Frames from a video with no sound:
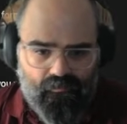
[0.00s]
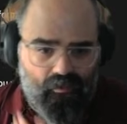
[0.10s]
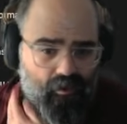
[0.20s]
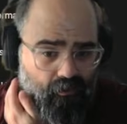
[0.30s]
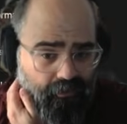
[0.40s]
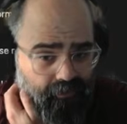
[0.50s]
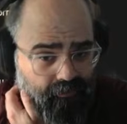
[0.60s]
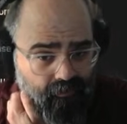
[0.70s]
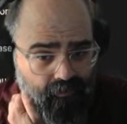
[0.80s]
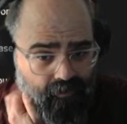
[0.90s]
Okay.
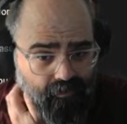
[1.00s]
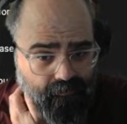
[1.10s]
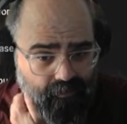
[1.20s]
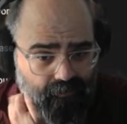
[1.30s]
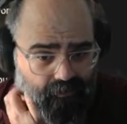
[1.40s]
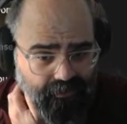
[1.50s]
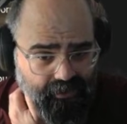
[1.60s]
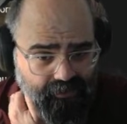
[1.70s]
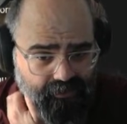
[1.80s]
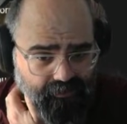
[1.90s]
Proposed
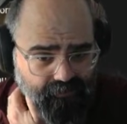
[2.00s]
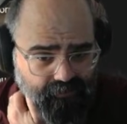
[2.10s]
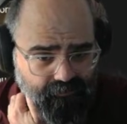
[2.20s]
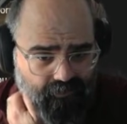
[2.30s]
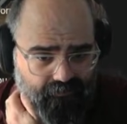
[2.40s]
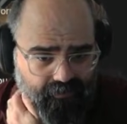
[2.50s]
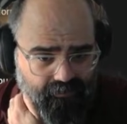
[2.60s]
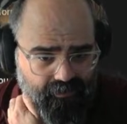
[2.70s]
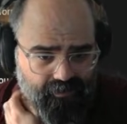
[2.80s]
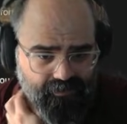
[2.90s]
agent, turn raw video
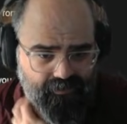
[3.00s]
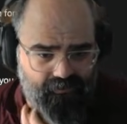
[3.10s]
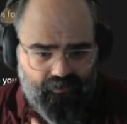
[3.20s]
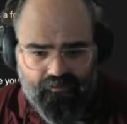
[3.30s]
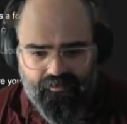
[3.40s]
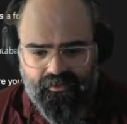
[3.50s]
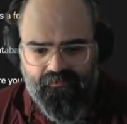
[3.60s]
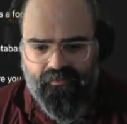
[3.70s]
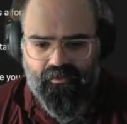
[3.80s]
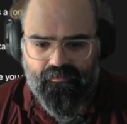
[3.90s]
ideas into a complete
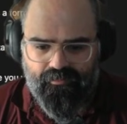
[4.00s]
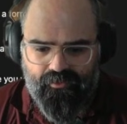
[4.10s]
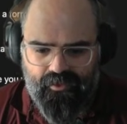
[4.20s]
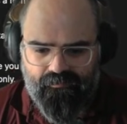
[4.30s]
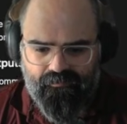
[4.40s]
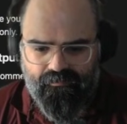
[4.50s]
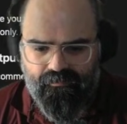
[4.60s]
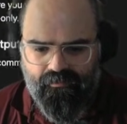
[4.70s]
video brief.